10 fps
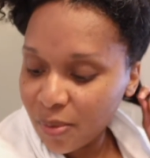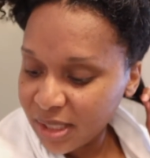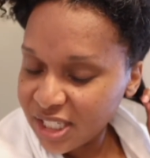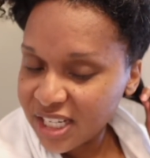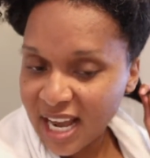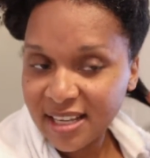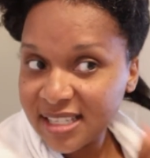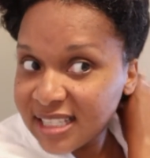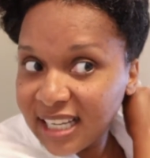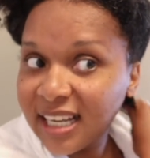We shall
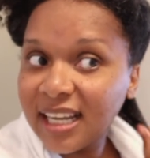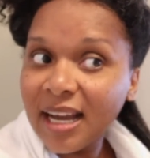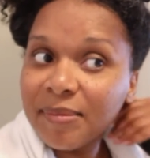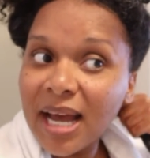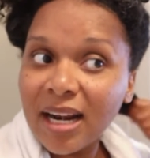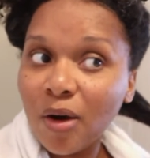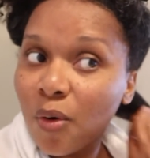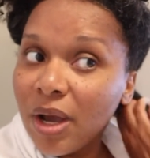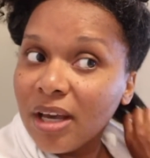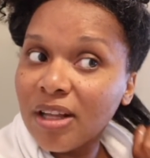see. I'm not an
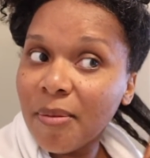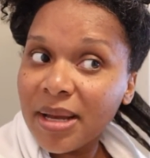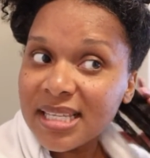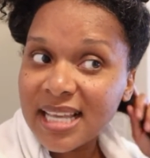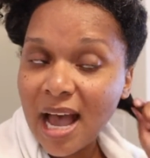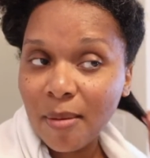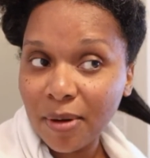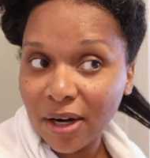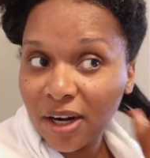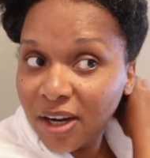oil on my scalp
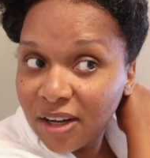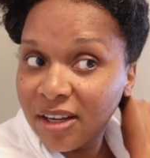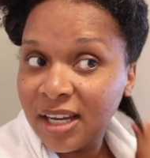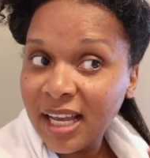girl.